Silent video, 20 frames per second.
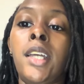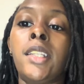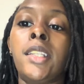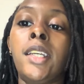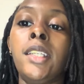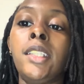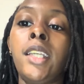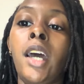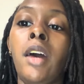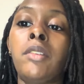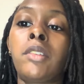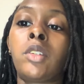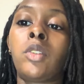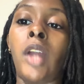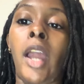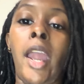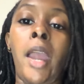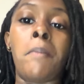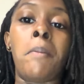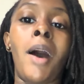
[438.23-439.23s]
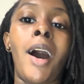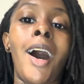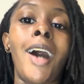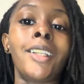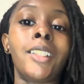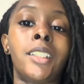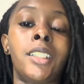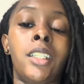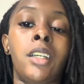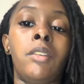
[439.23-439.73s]
This helps create a
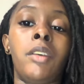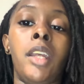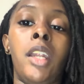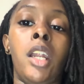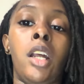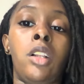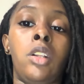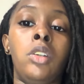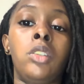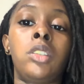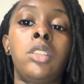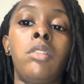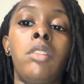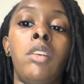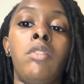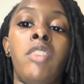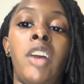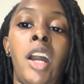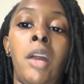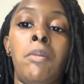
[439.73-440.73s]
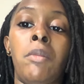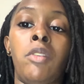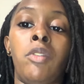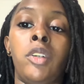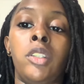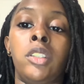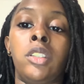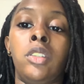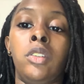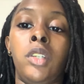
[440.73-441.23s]
positive and inclusive environment
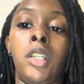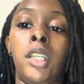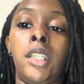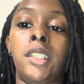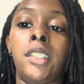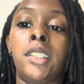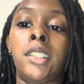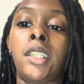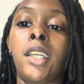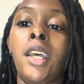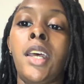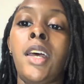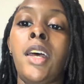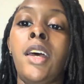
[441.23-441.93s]
for students